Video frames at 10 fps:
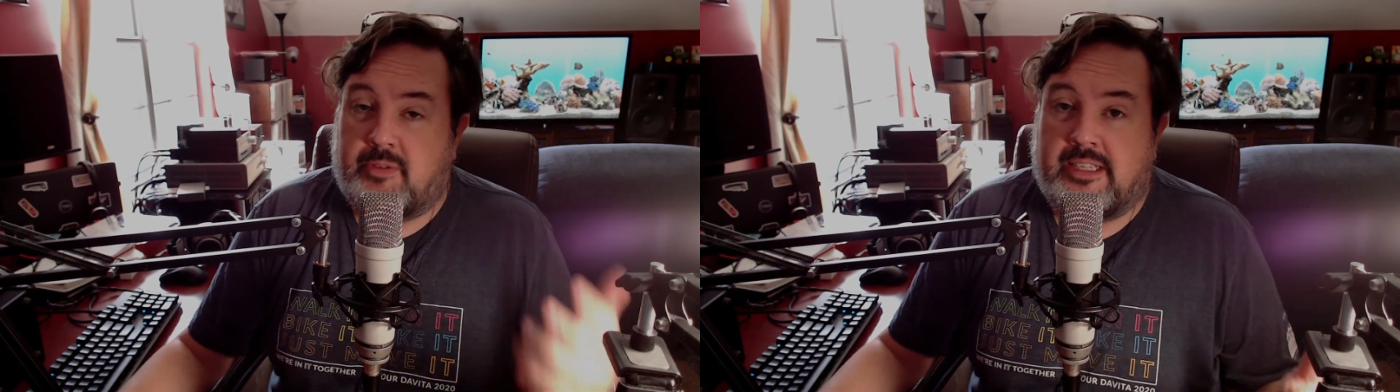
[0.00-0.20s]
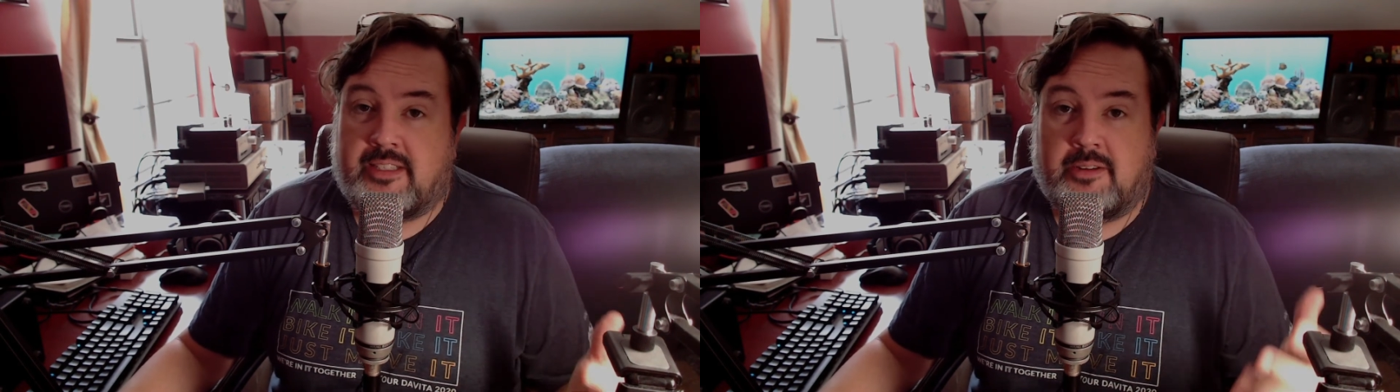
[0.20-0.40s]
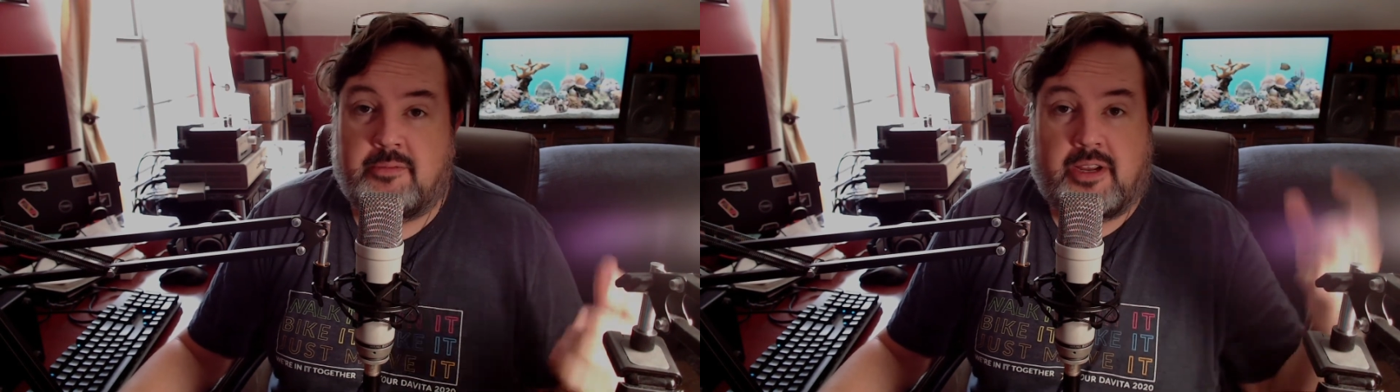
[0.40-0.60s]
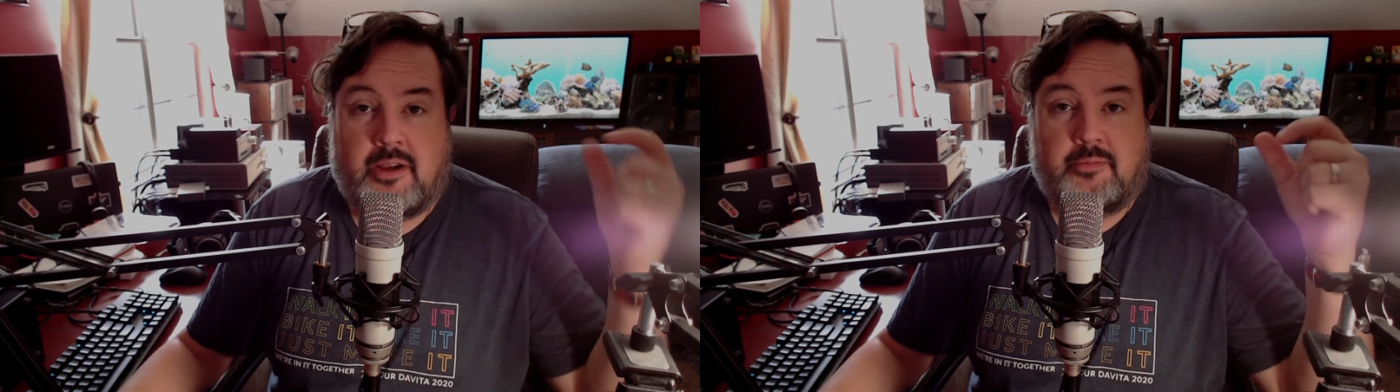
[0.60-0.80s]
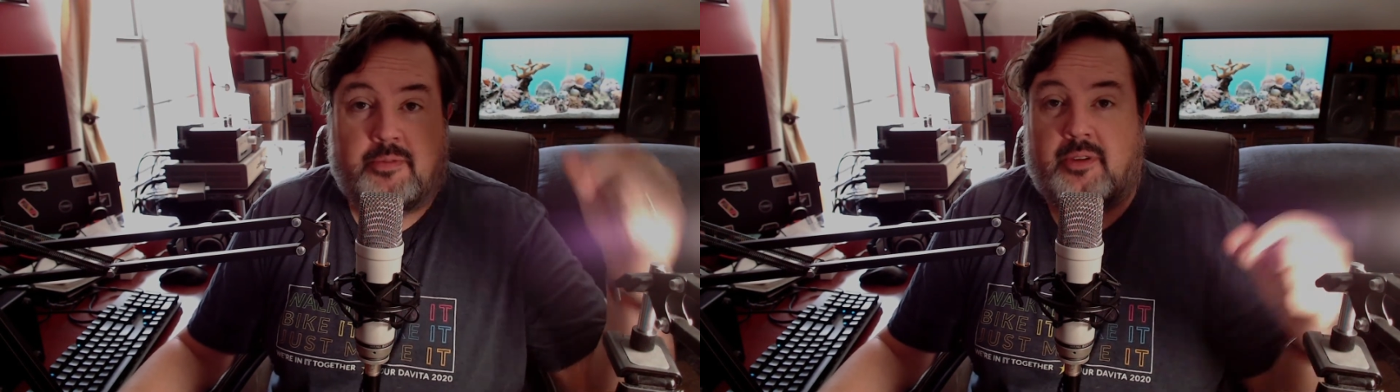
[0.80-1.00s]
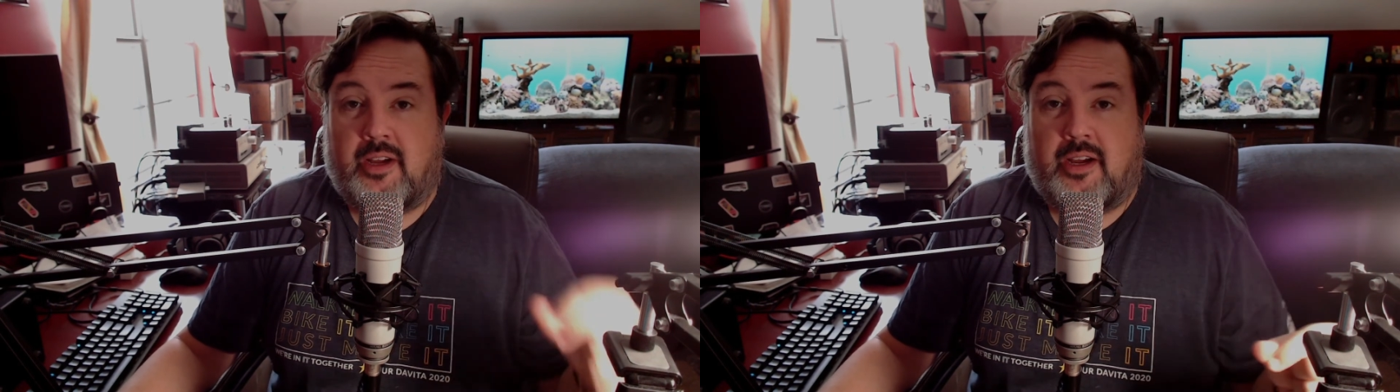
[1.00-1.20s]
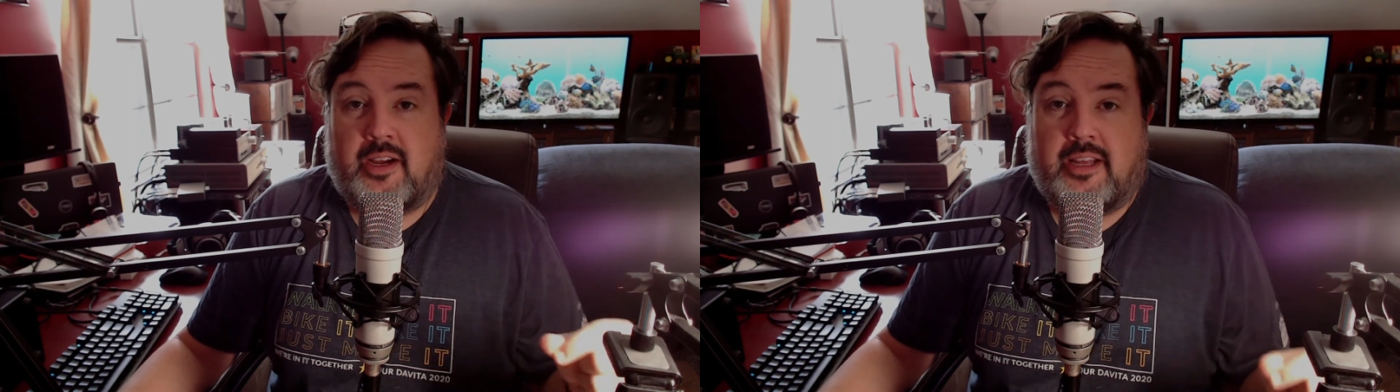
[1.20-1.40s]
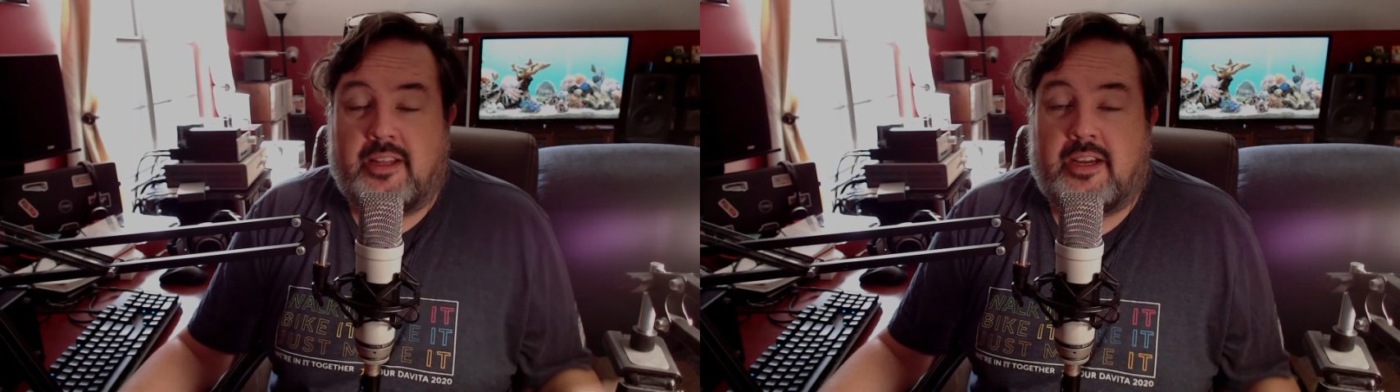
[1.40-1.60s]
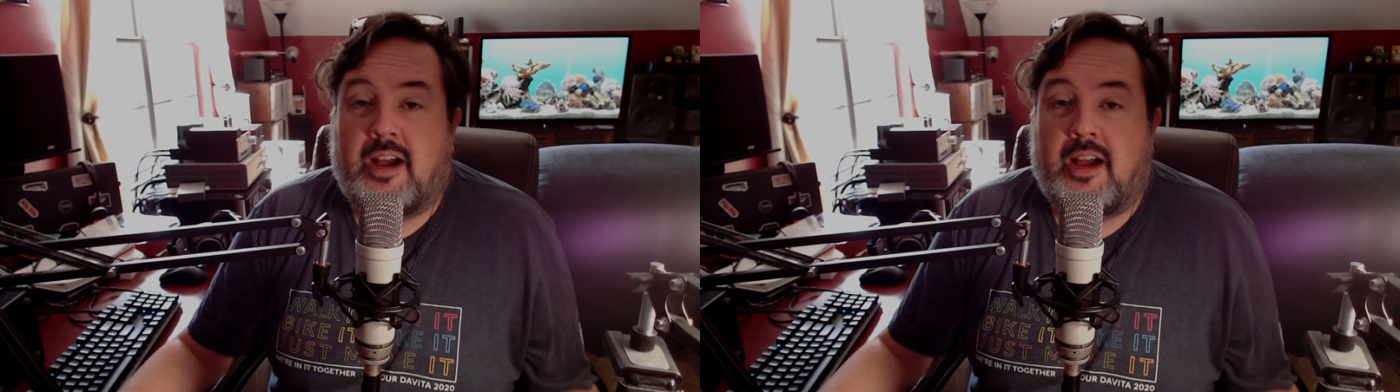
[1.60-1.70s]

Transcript: please hit me up in the